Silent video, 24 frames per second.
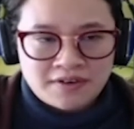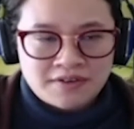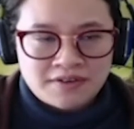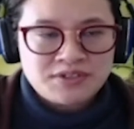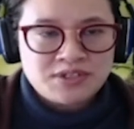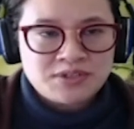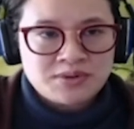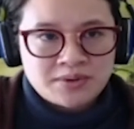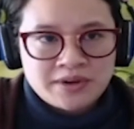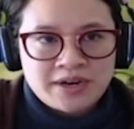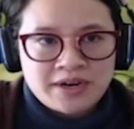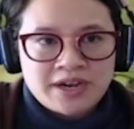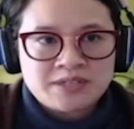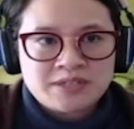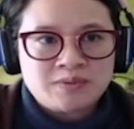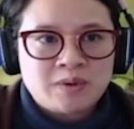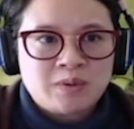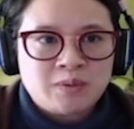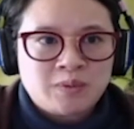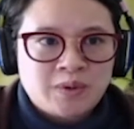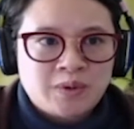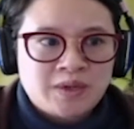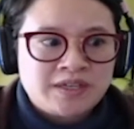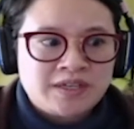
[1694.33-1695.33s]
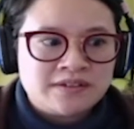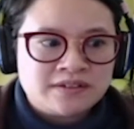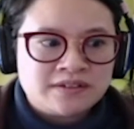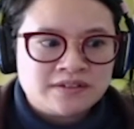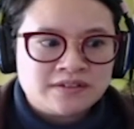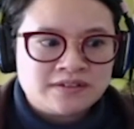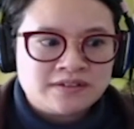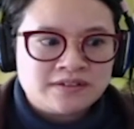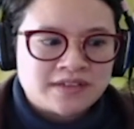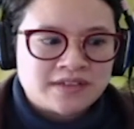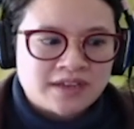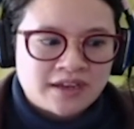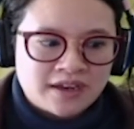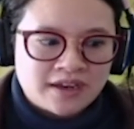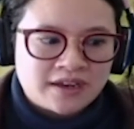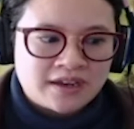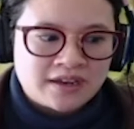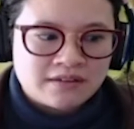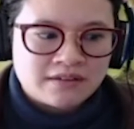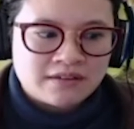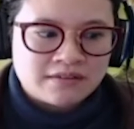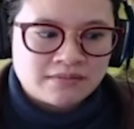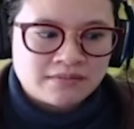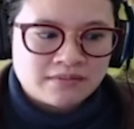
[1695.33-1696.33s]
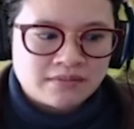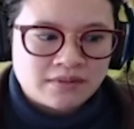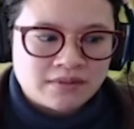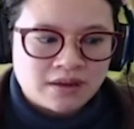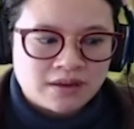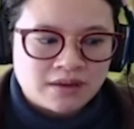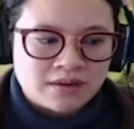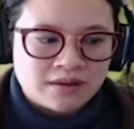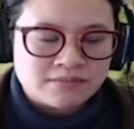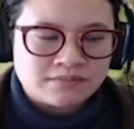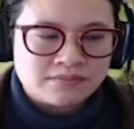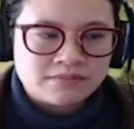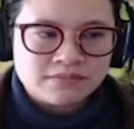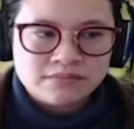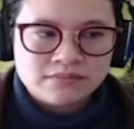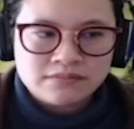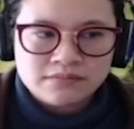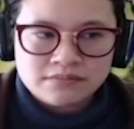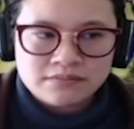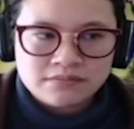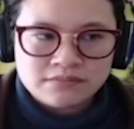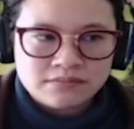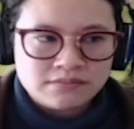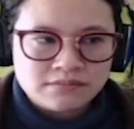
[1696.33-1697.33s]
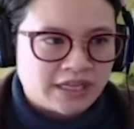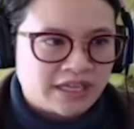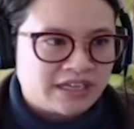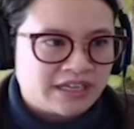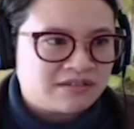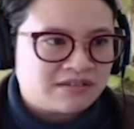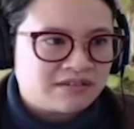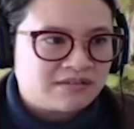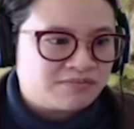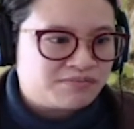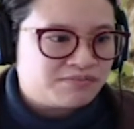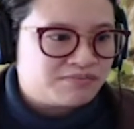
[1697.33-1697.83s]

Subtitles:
story as we would in, say, like